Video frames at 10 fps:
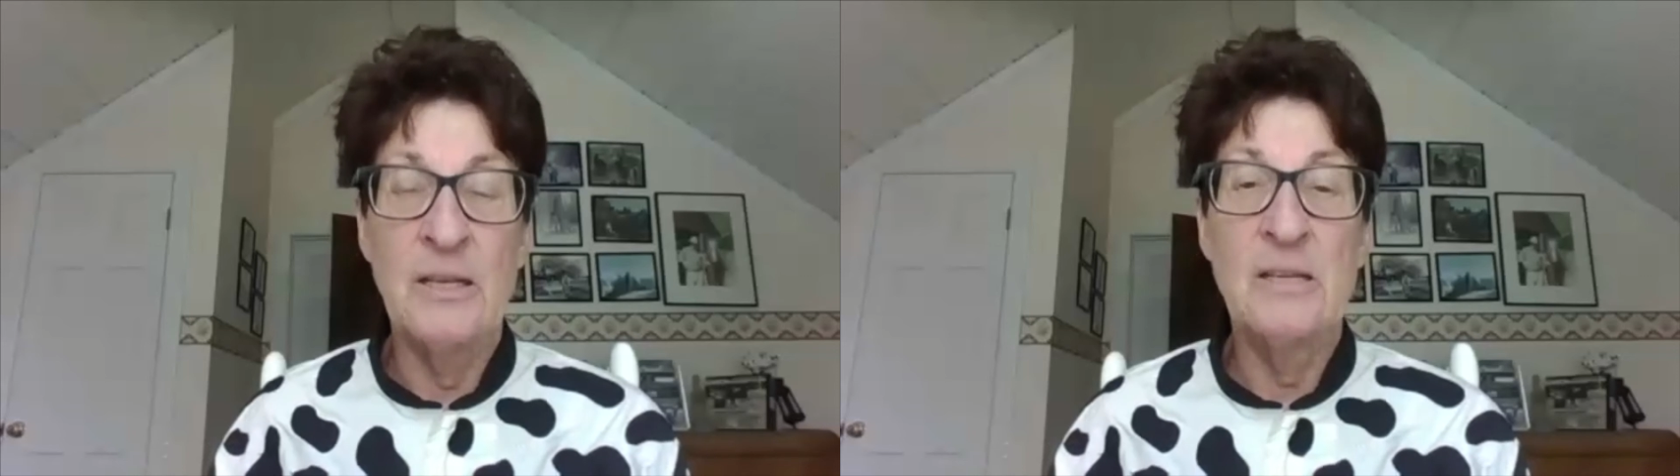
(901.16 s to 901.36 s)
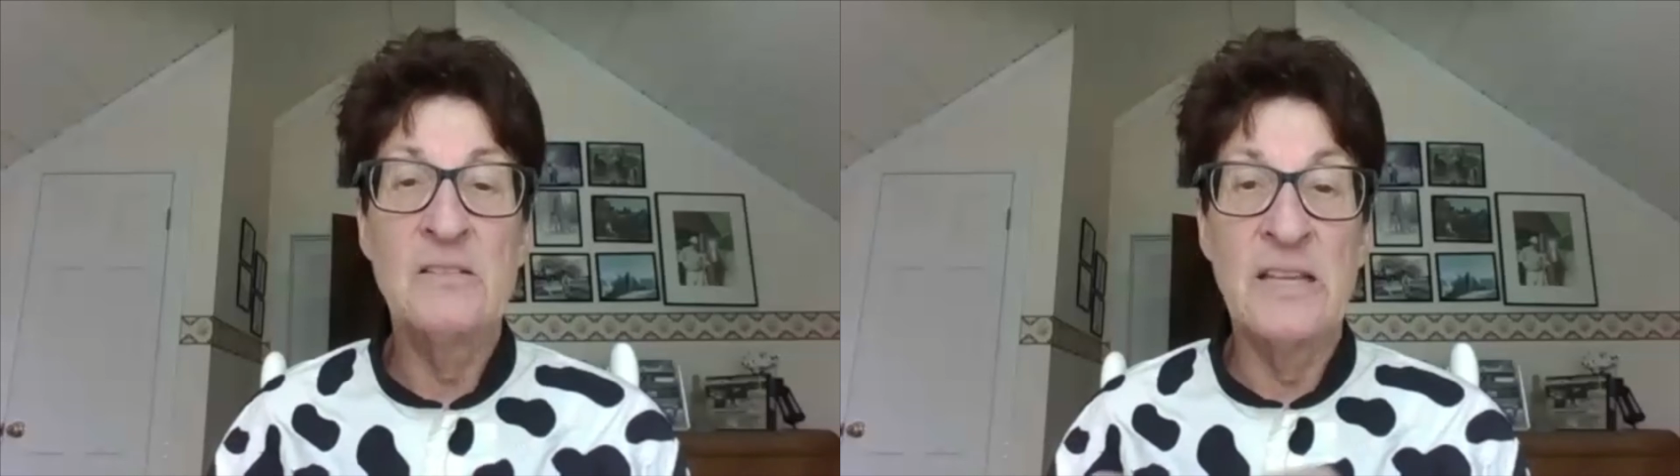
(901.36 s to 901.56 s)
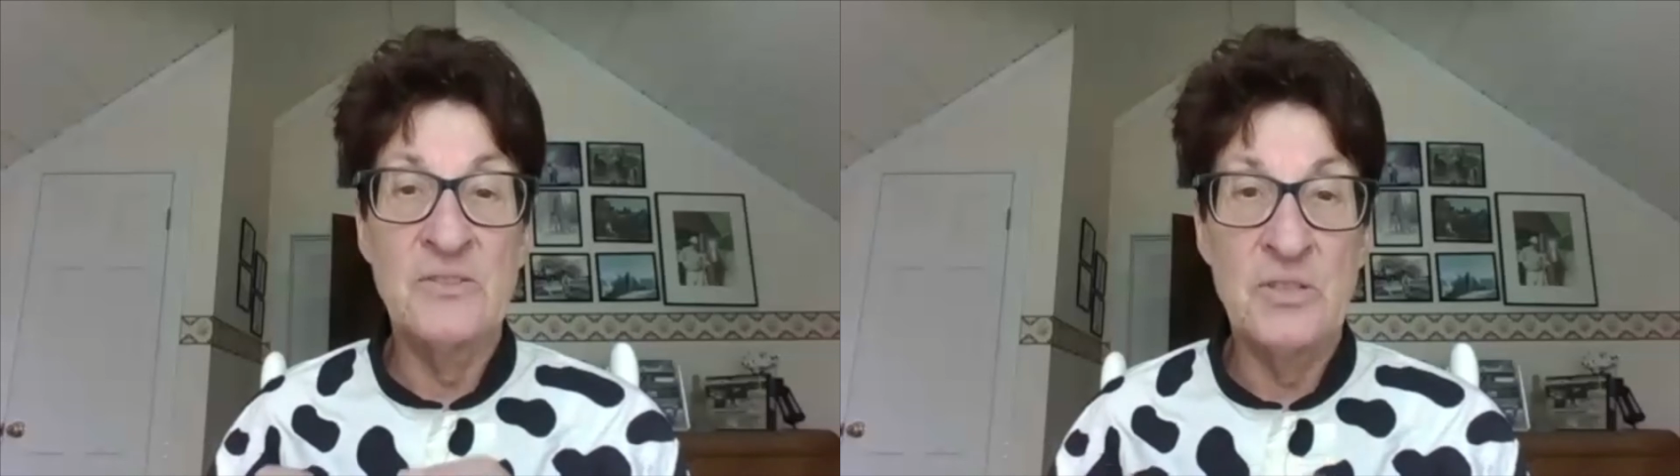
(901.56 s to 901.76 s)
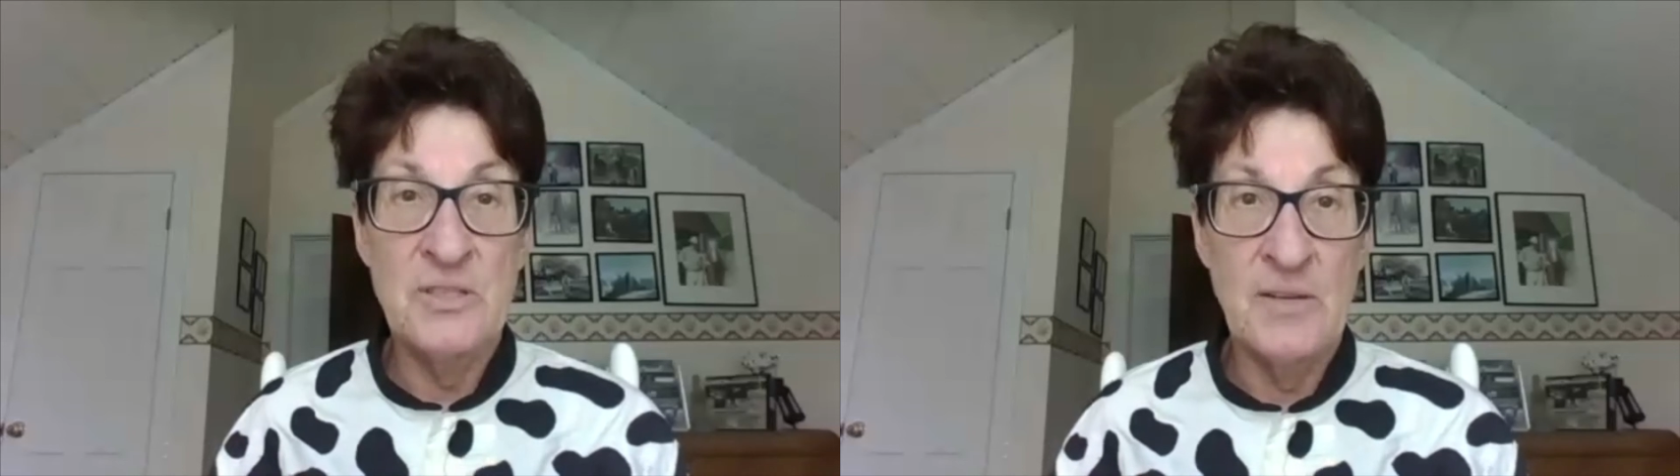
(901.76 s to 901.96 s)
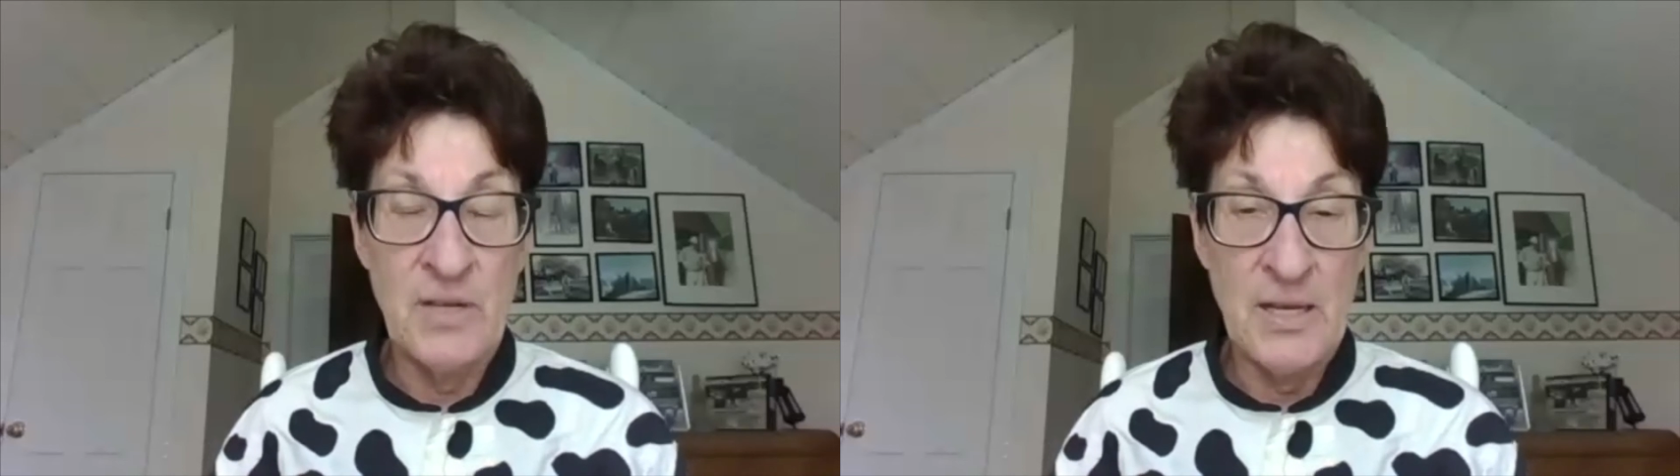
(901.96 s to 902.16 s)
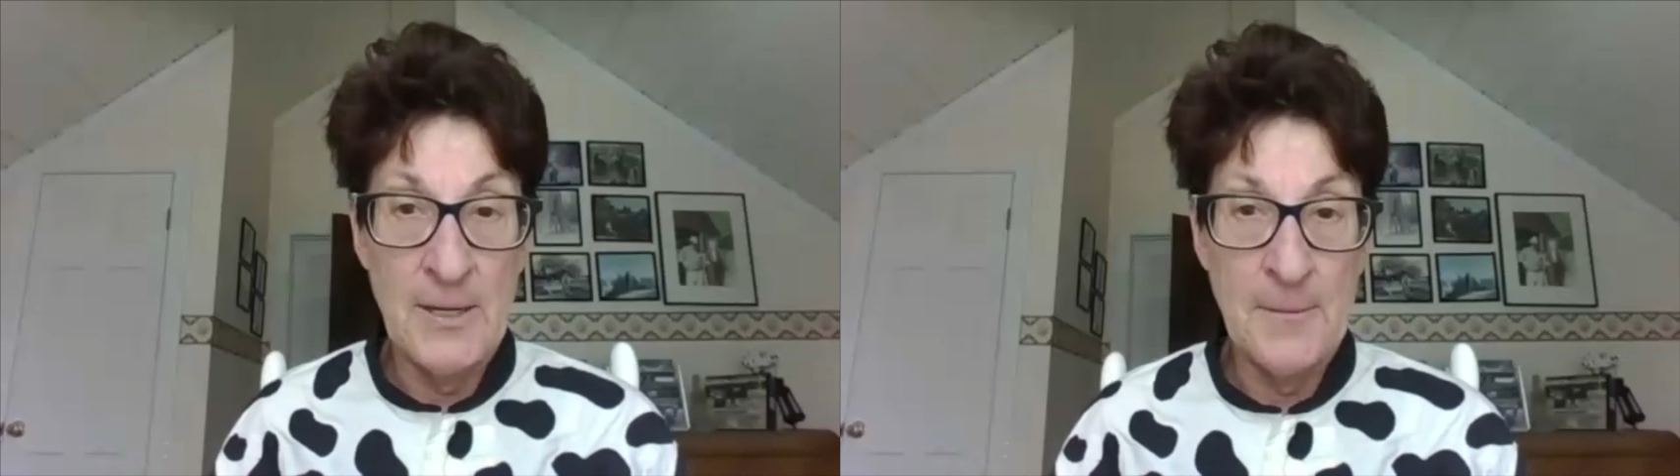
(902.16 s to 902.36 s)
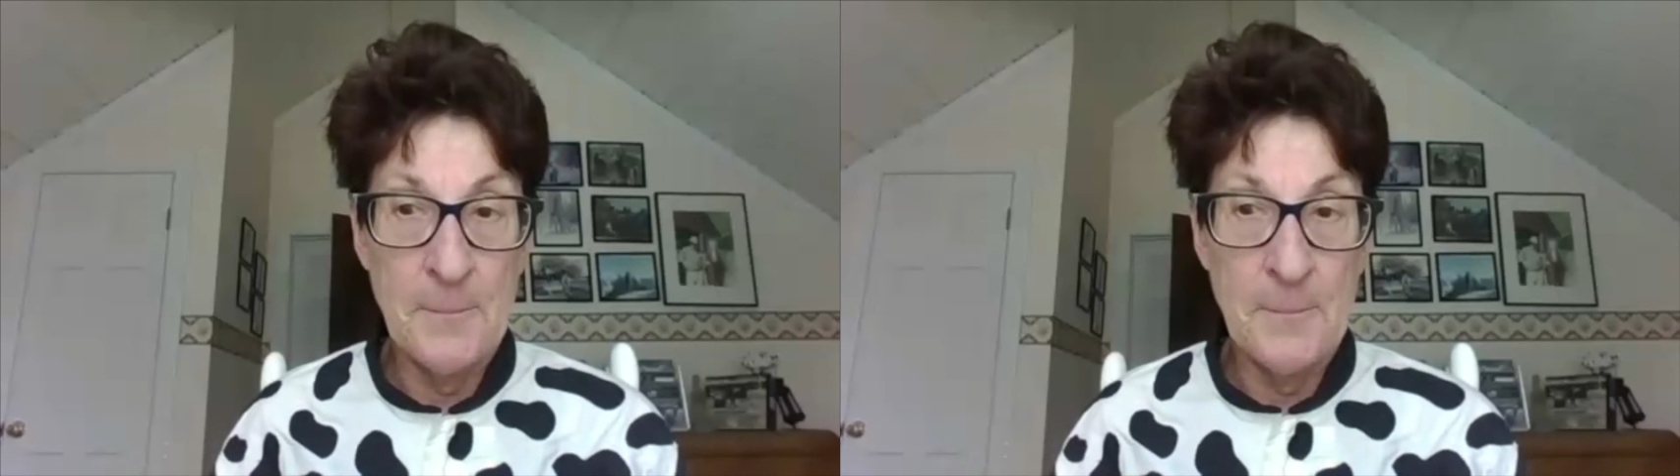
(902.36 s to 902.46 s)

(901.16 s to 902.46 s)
sensitivity.